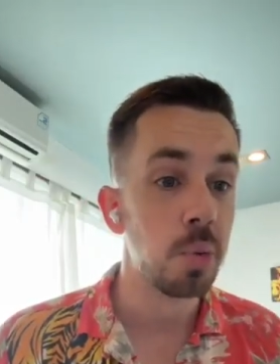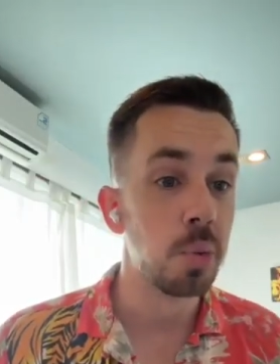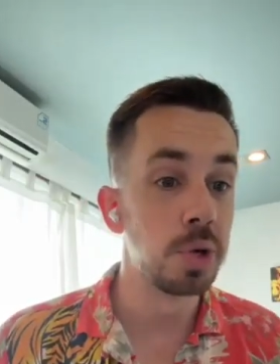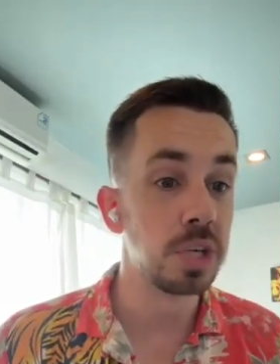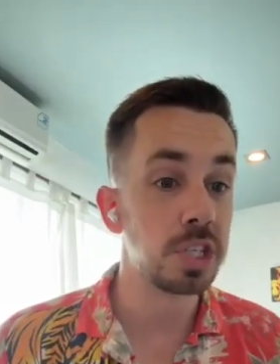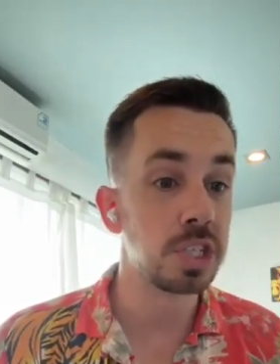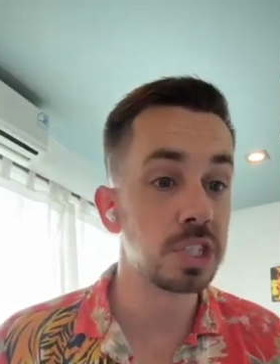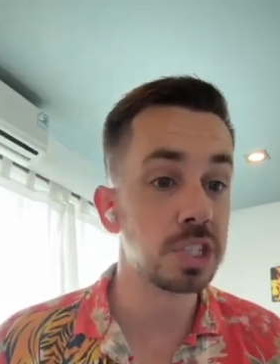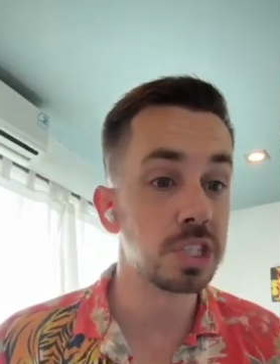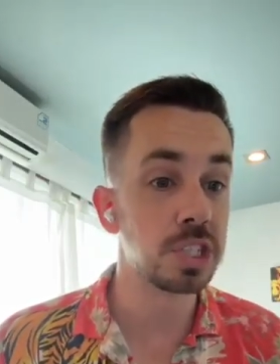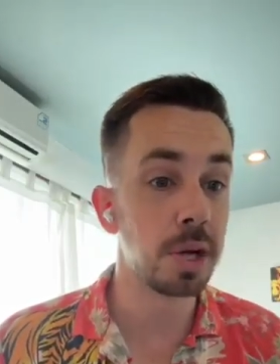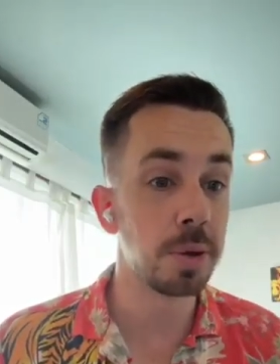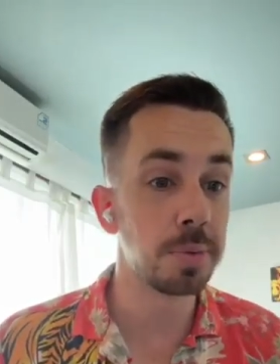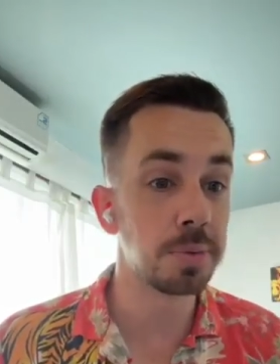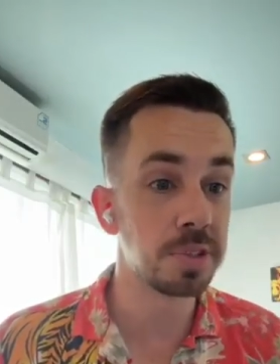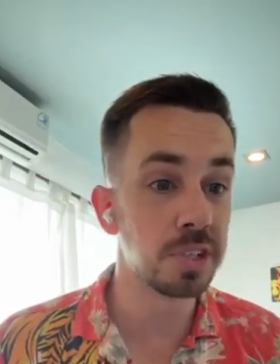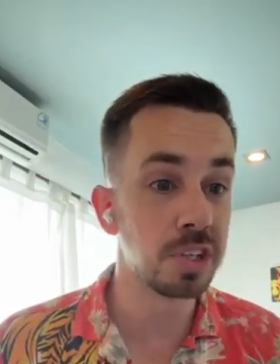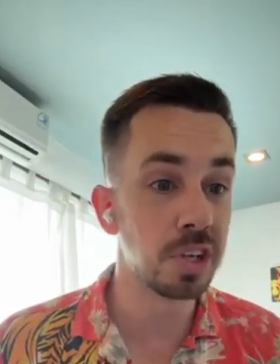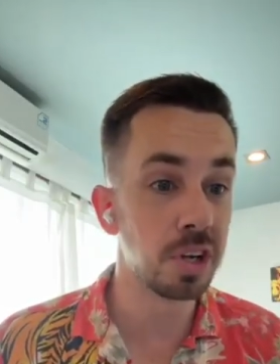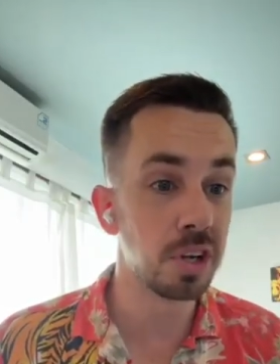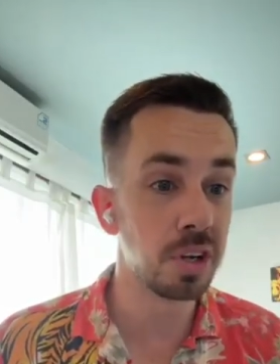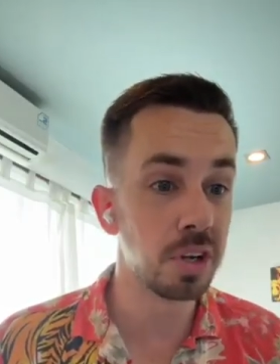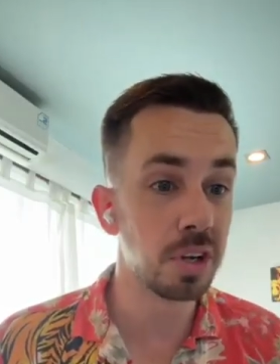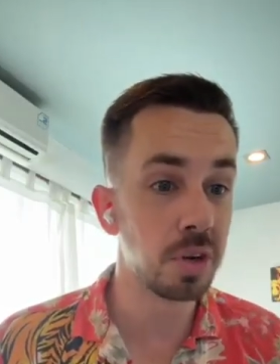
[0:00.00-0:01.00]
which
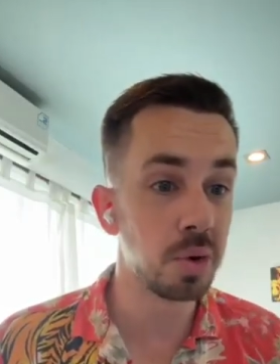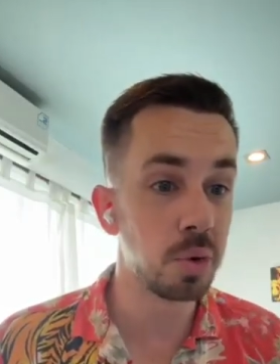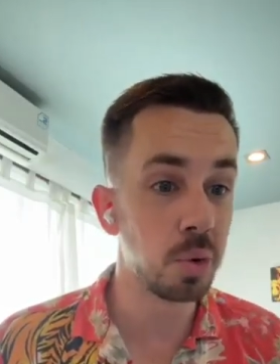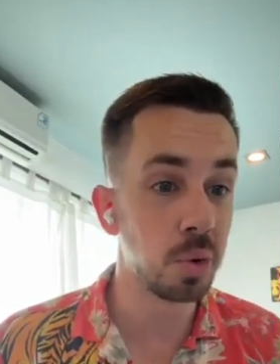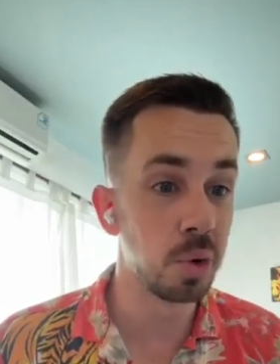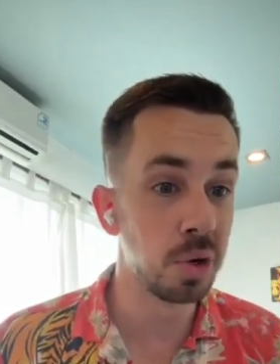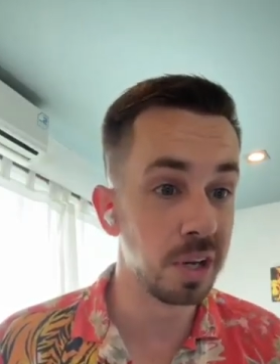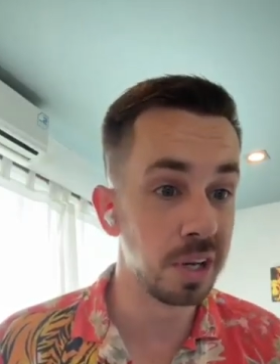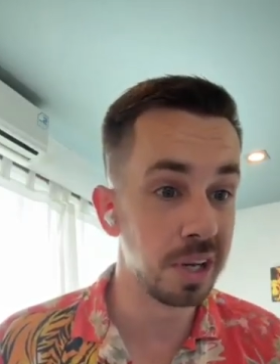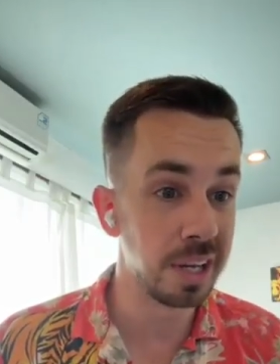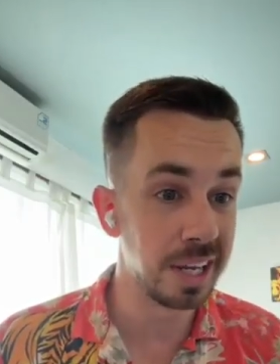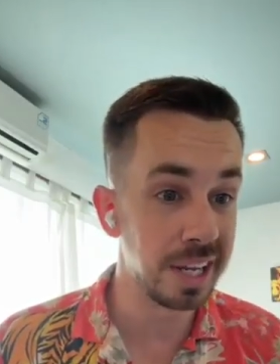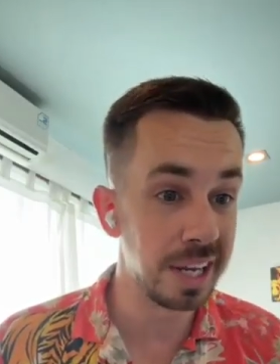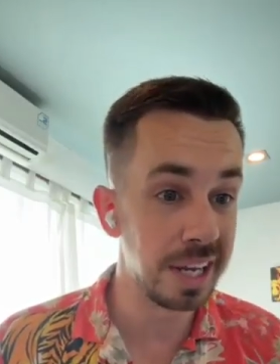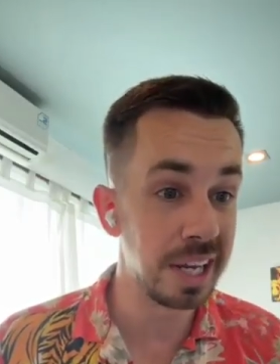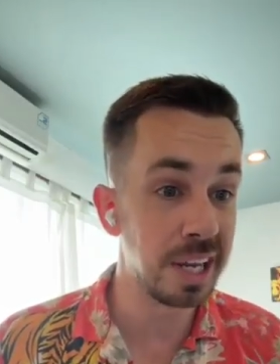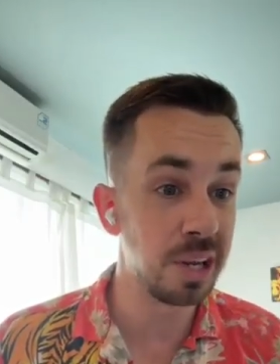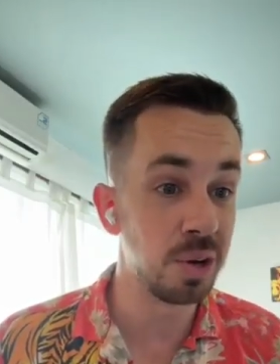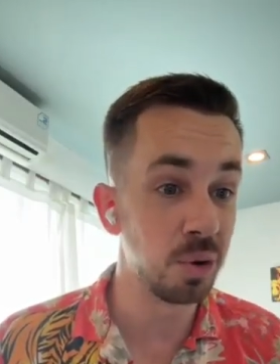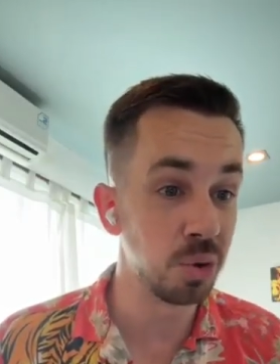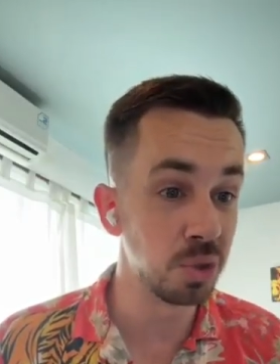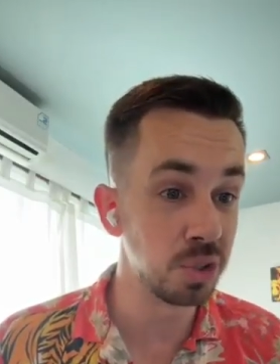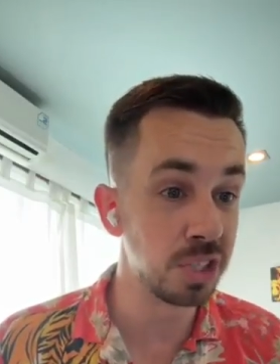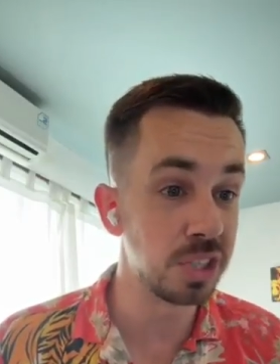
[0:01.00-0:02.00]
subsequently
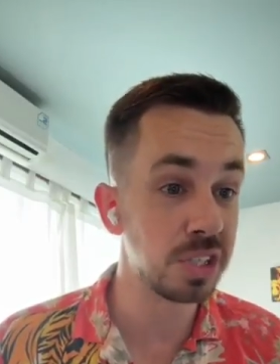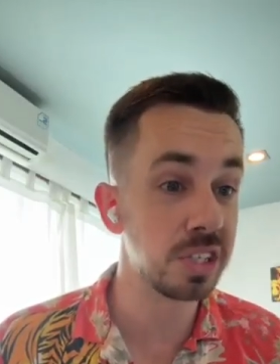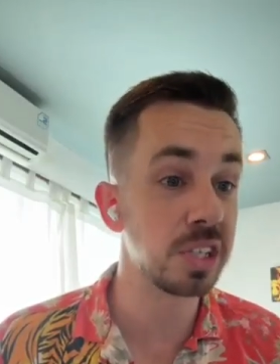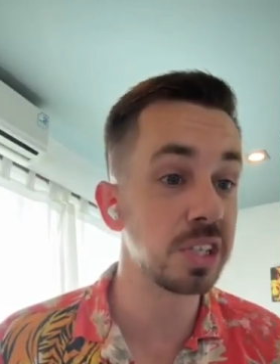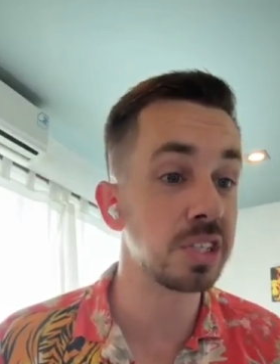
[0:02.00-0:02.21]
causes